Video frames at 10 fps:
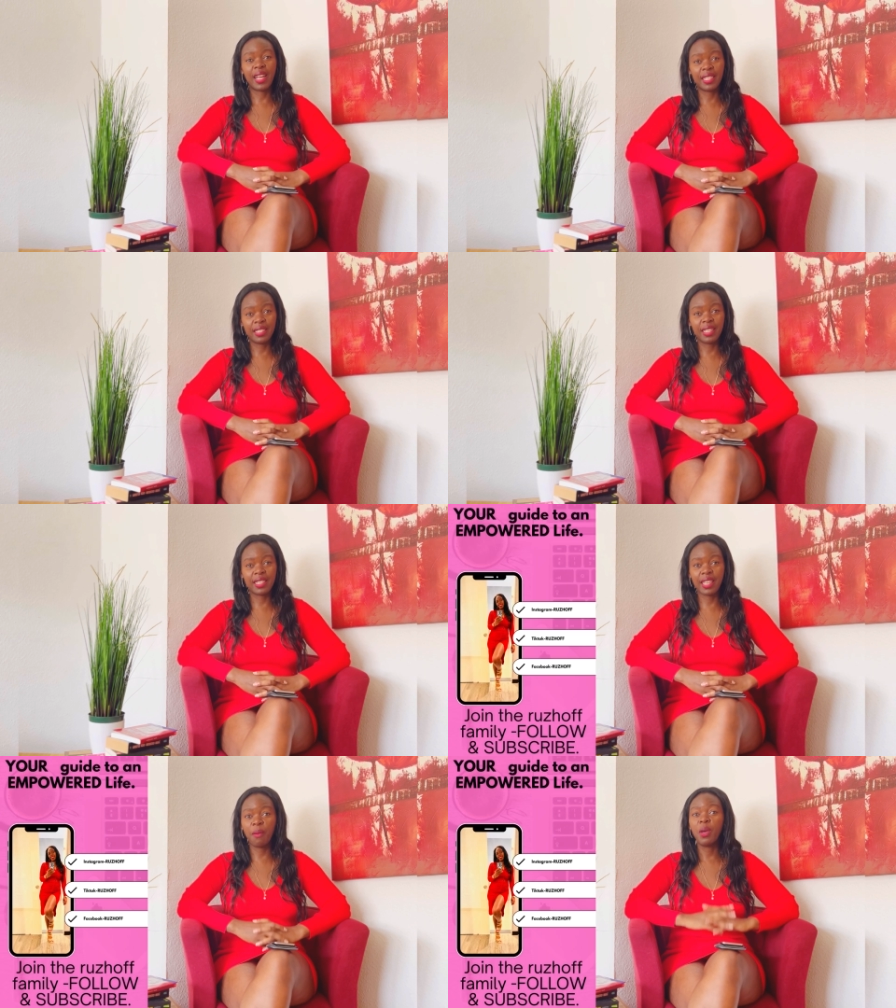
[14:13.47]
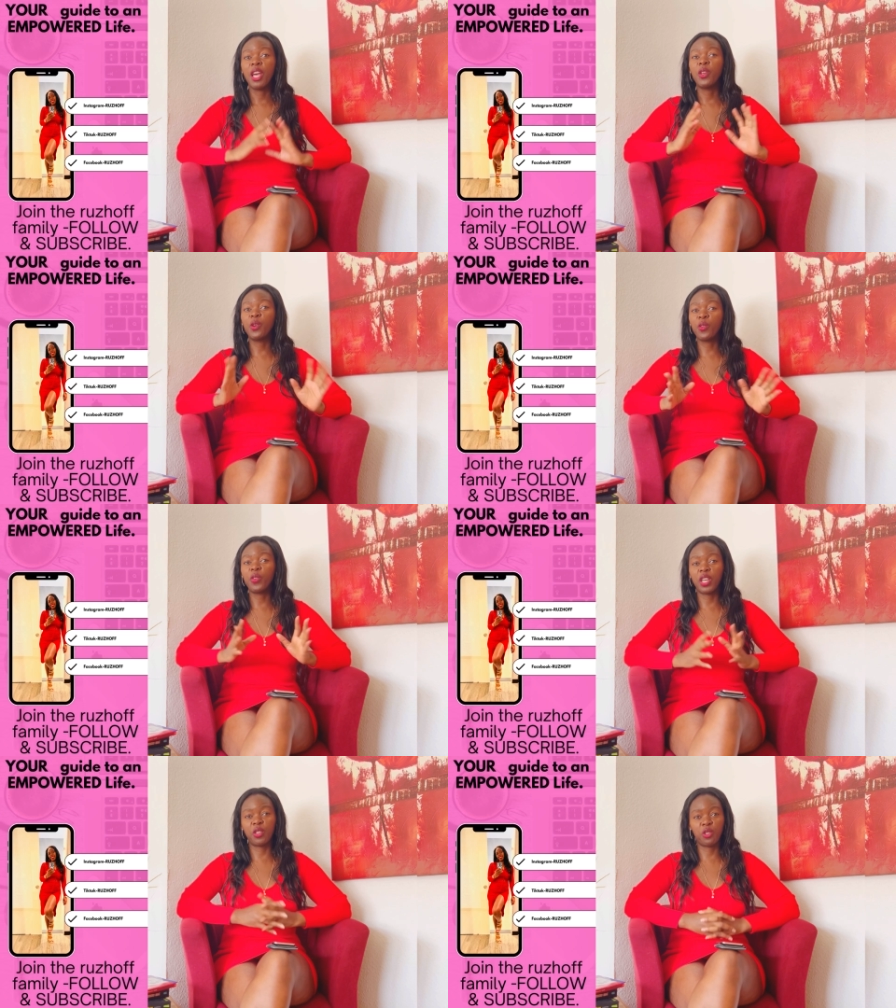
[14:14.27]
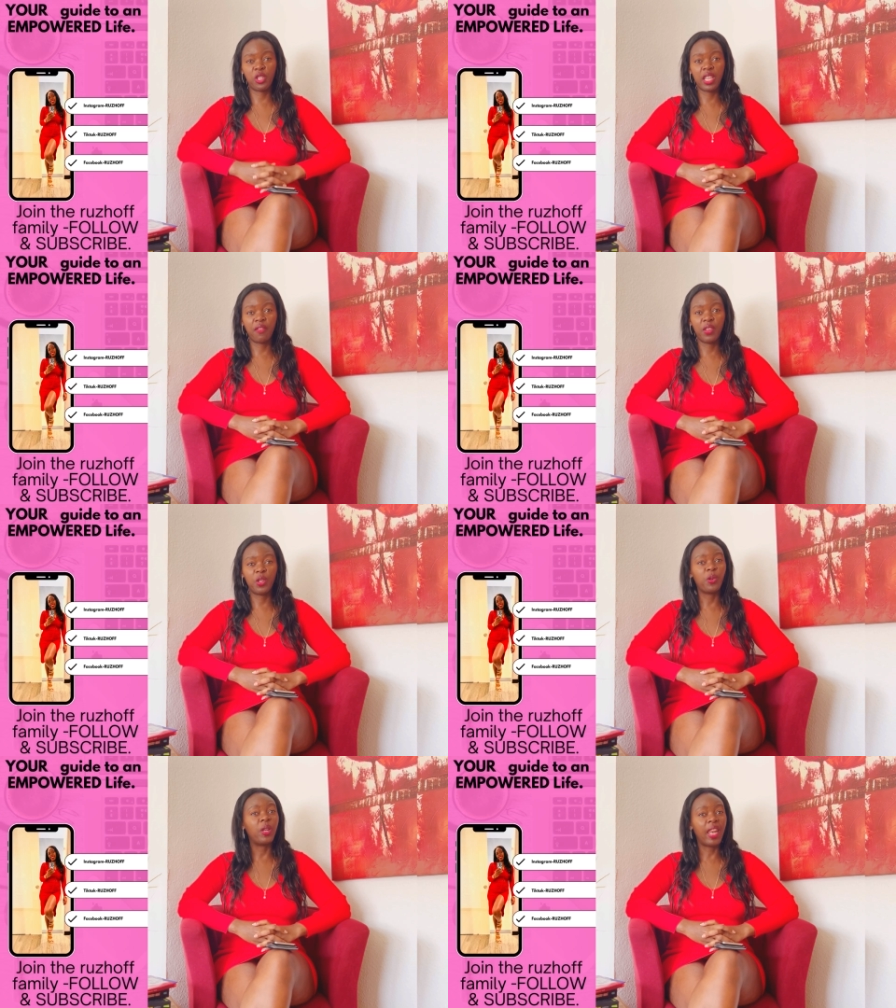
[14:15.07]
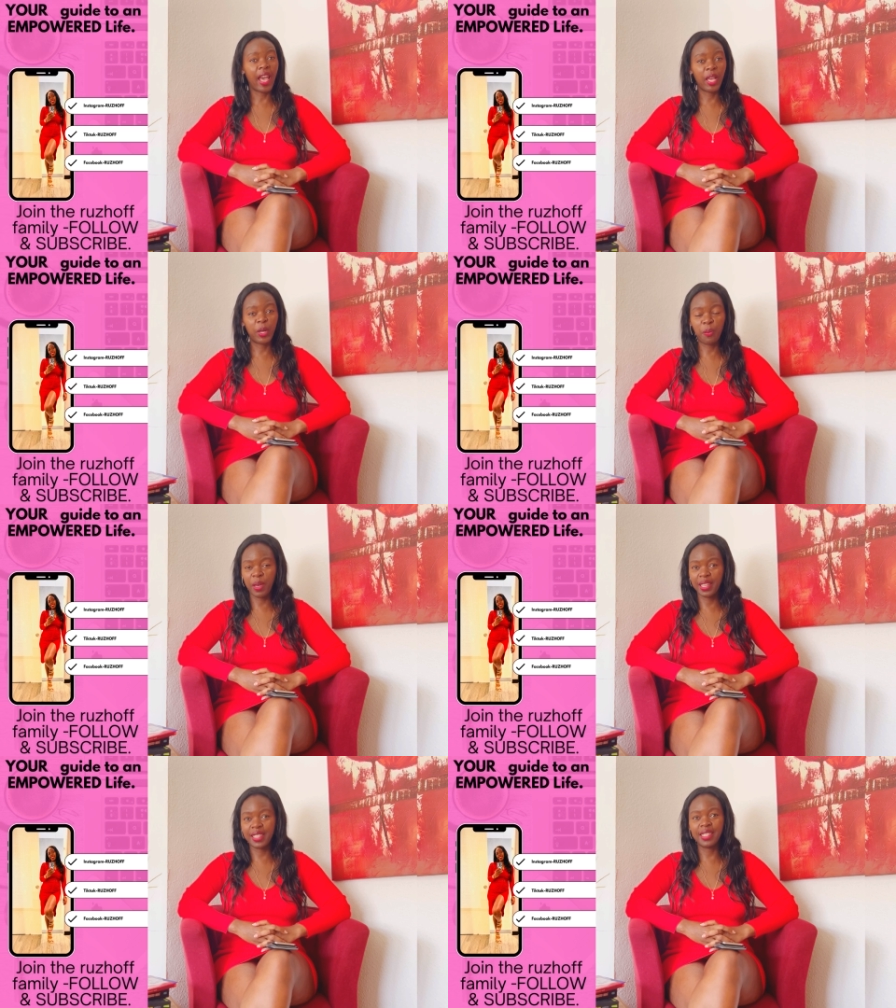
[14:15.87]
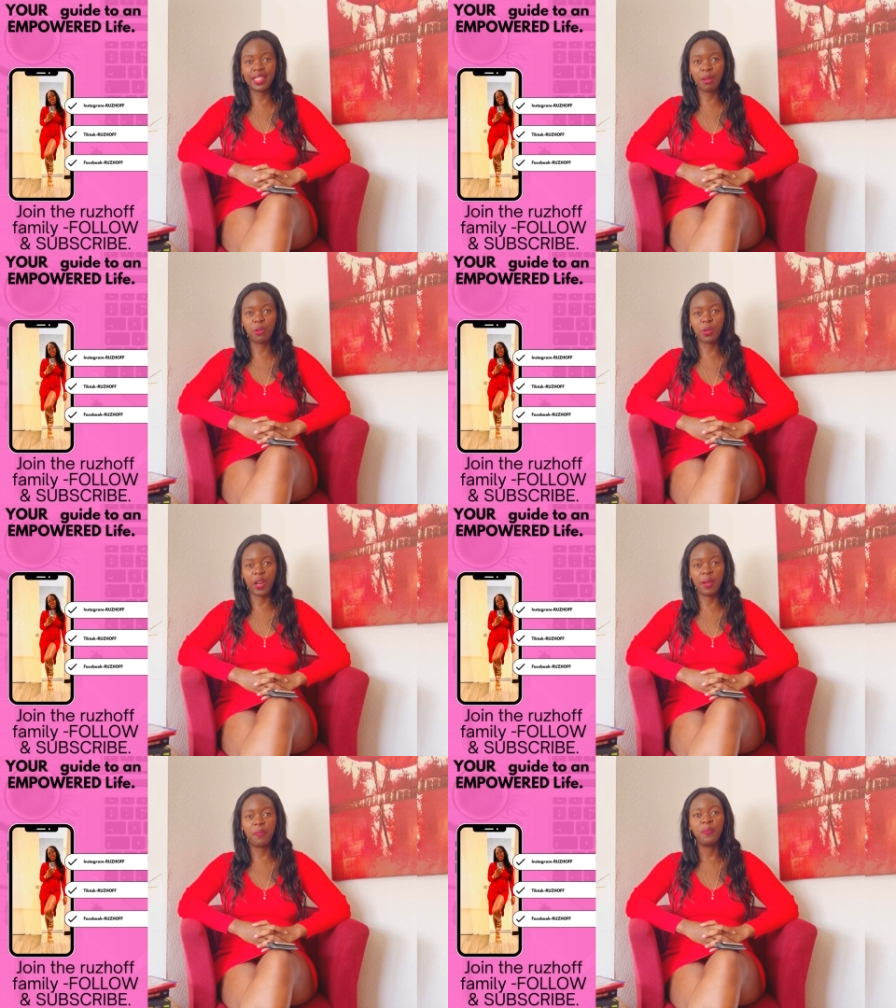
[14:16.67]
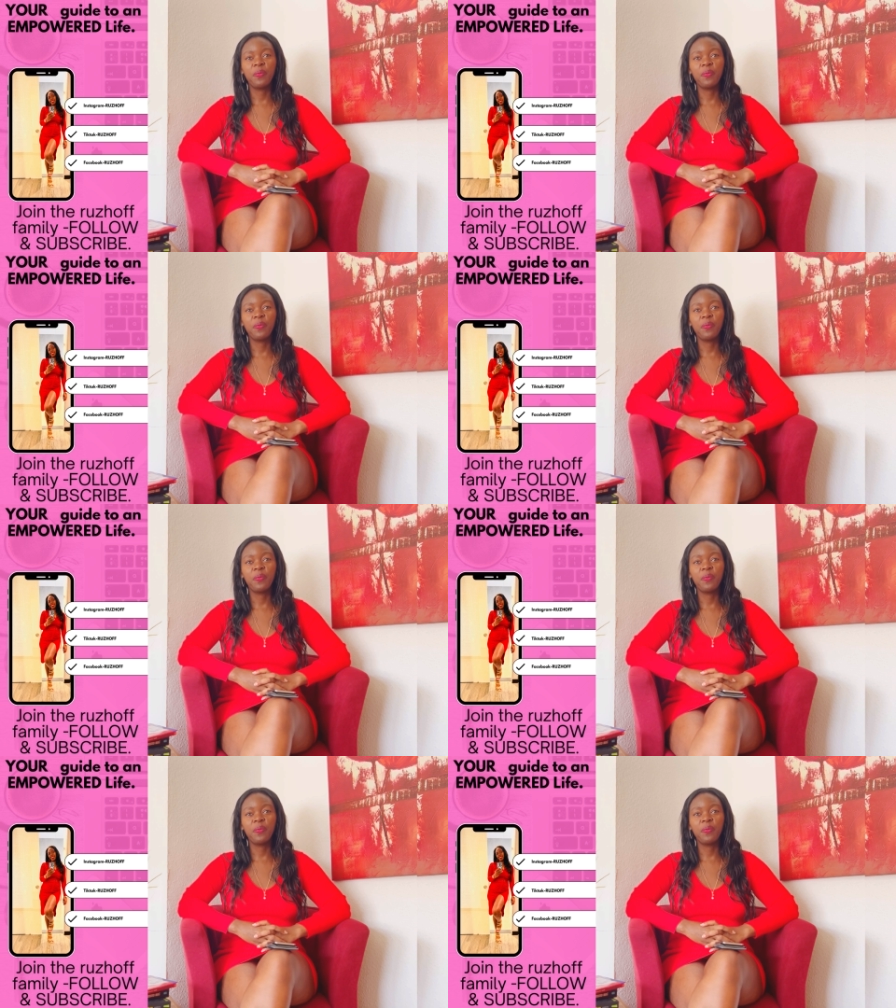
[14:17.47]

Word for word: Until next time, don't forget to share the video, like, comment, and subscribe.